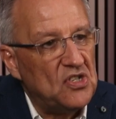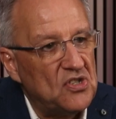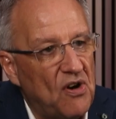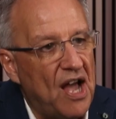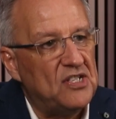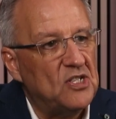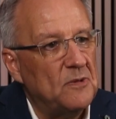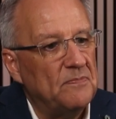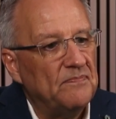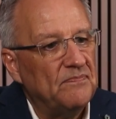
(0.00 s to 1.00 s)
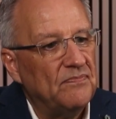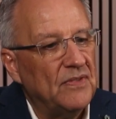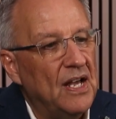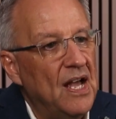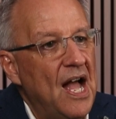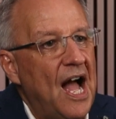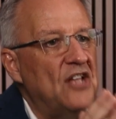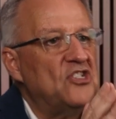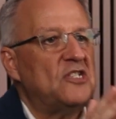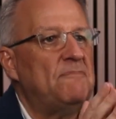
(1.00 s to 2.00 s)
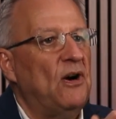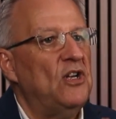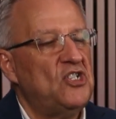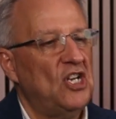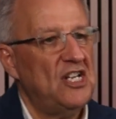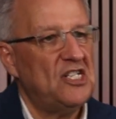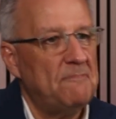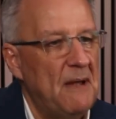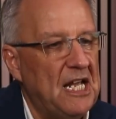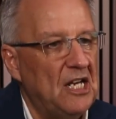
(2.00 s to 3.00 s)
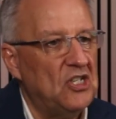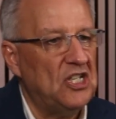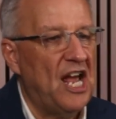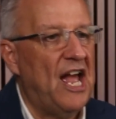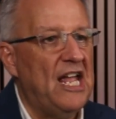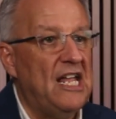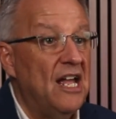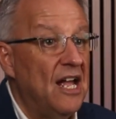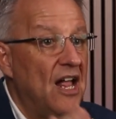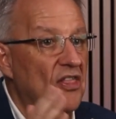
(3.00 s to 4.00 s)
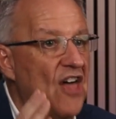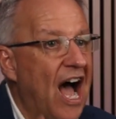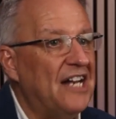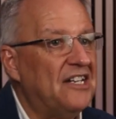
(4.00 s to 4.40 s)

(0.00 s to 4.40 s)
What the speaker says: Christ. And spiritually speaking today, that